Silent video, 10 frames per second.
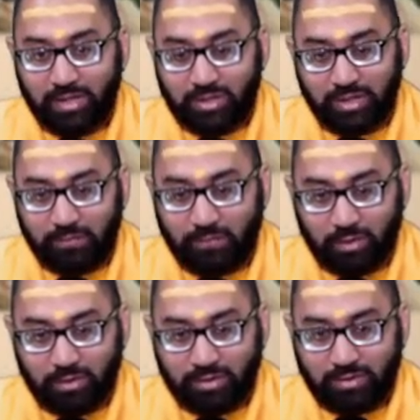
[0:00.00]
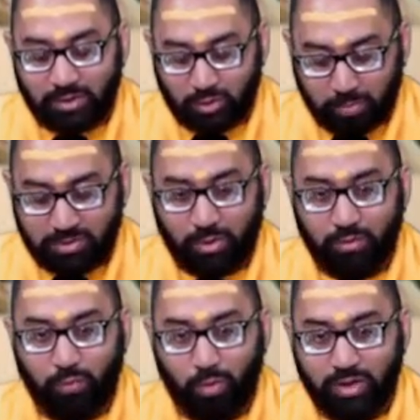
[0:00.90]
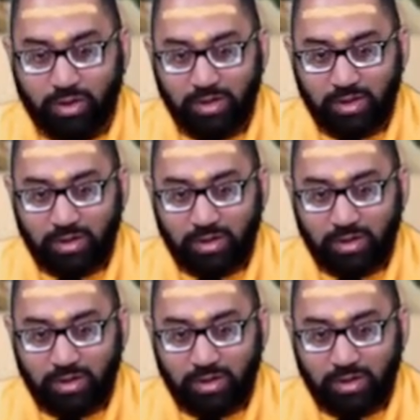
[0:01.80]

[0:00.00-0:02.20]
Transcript: She'll put down her fork,